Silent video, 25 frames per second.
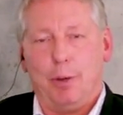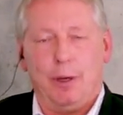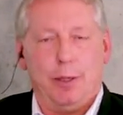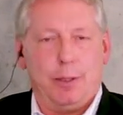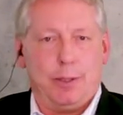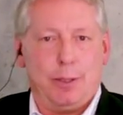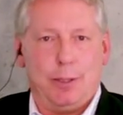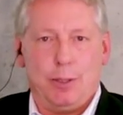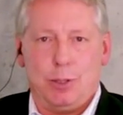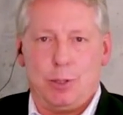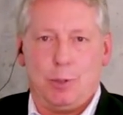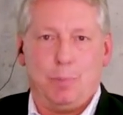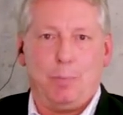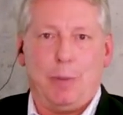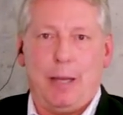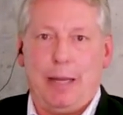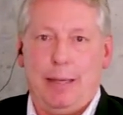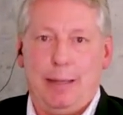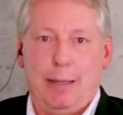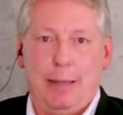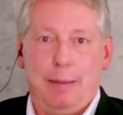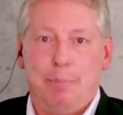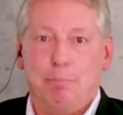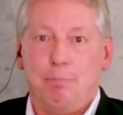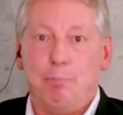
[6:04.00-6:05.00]

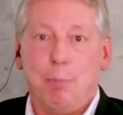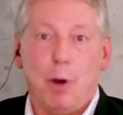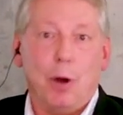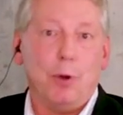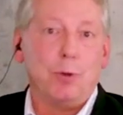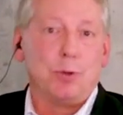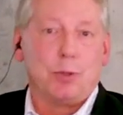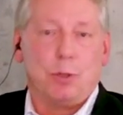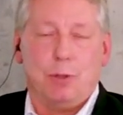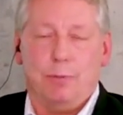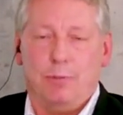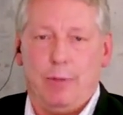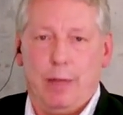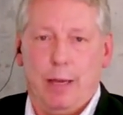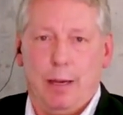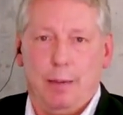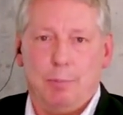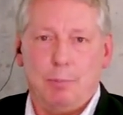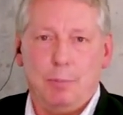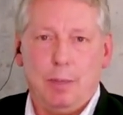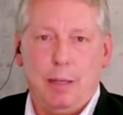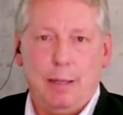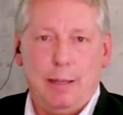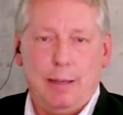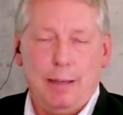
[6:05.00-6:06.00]
participate in most of
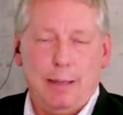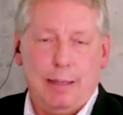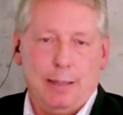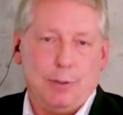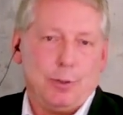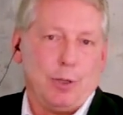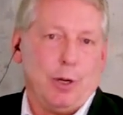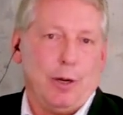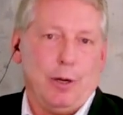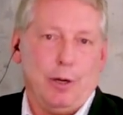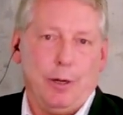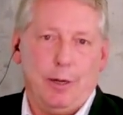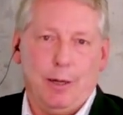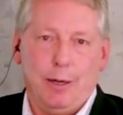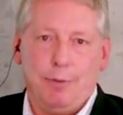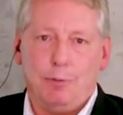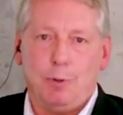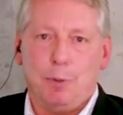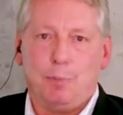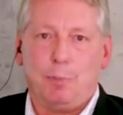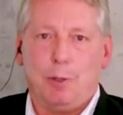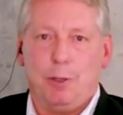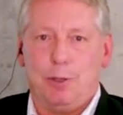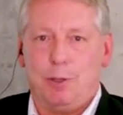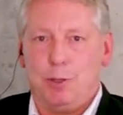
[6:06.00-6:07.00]
them. It's hard enough
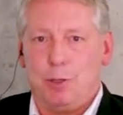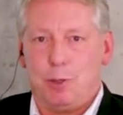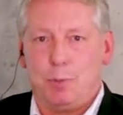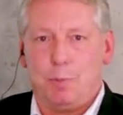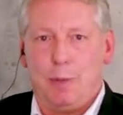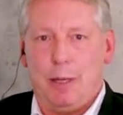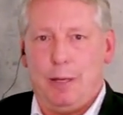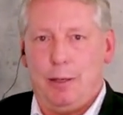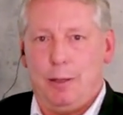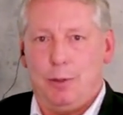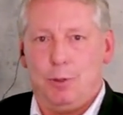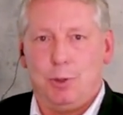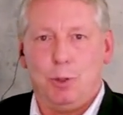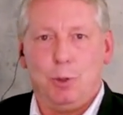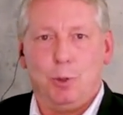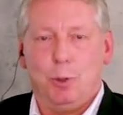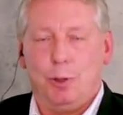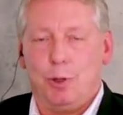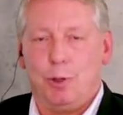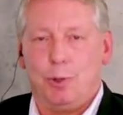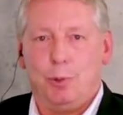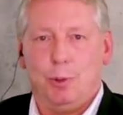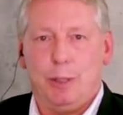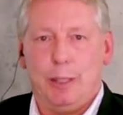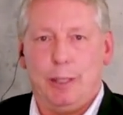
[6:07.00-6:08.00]
to participate in 2
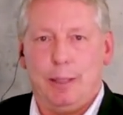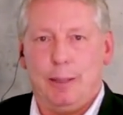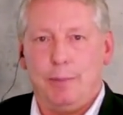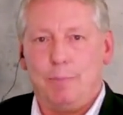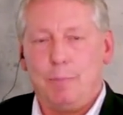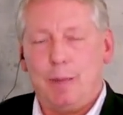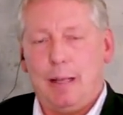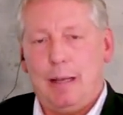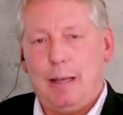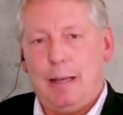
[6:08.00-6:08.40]
or 3.